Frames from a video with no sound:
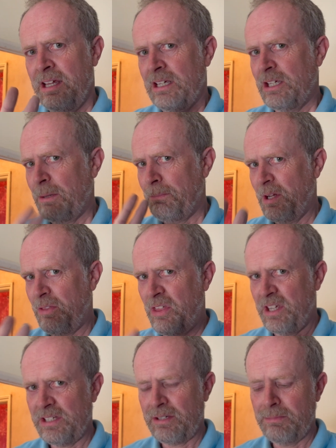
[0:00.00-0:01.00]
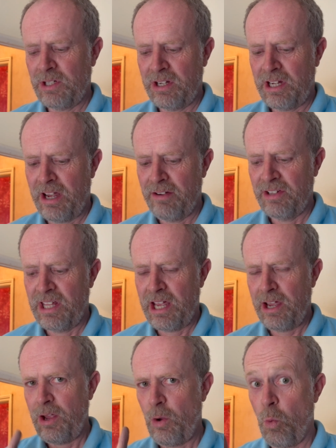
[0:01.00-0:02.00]
Couple of things I'm doing over
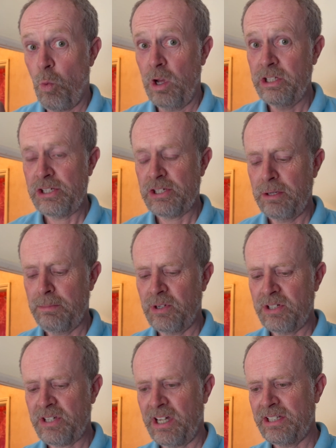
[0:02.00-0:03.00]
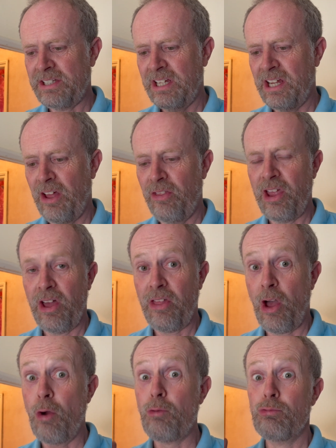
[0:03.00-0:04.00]
there. One super exciting and the
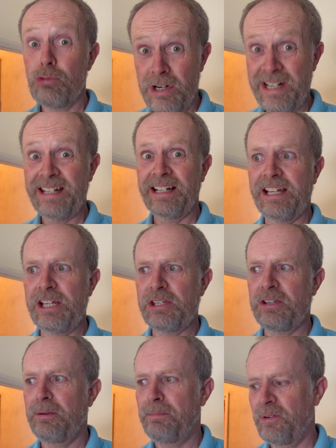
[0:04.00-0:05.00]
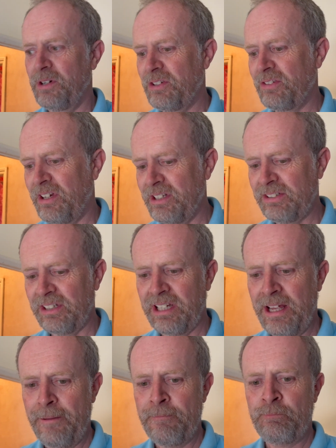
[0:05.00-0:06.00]
other really super exciting.
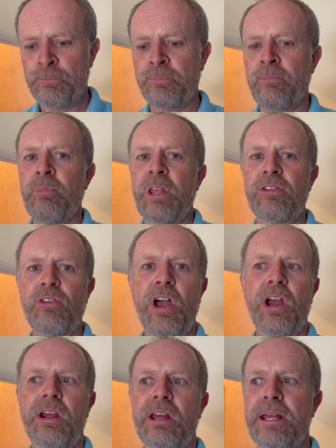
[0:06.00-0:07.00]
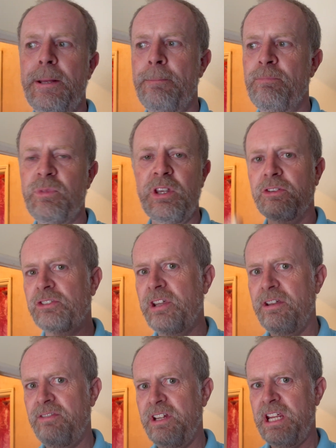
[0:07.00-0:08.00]
So you'll see
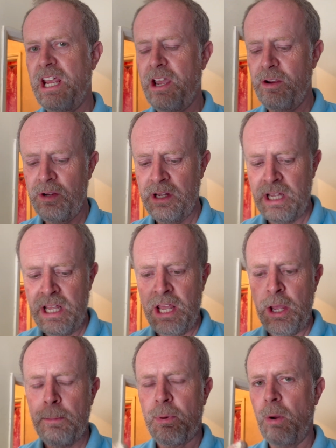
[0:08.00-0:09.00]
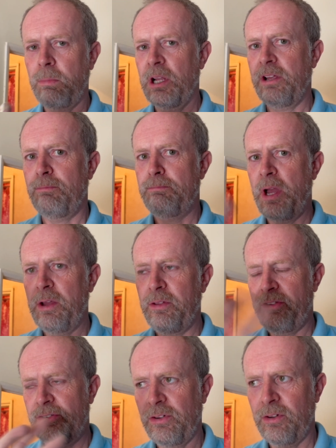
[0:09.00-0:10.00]
a video probably of
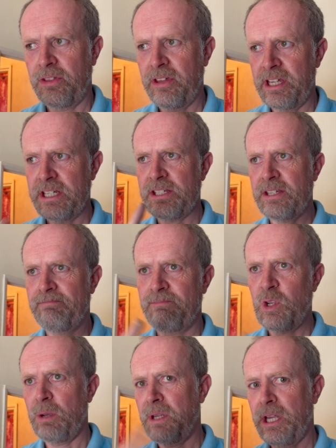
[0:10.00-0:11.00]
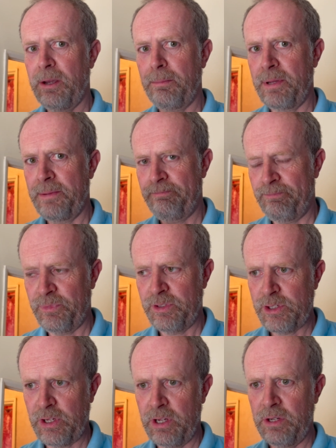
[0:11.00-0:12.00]
both sort of things coming up
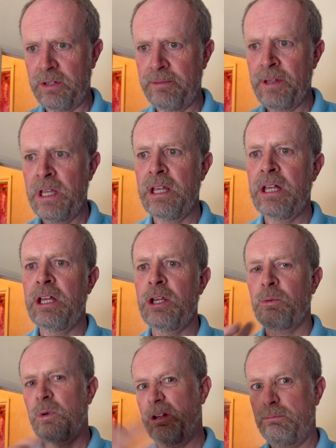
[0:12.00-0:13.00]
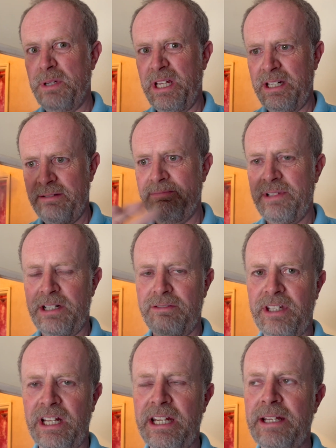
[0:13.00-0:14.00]
soon when I've been and I've
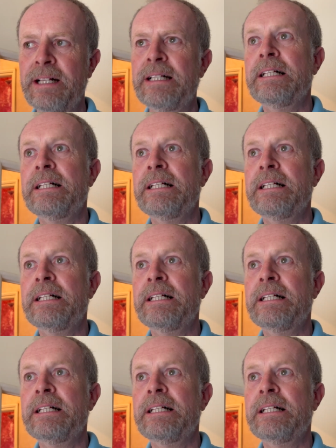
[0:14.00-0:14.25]
done it.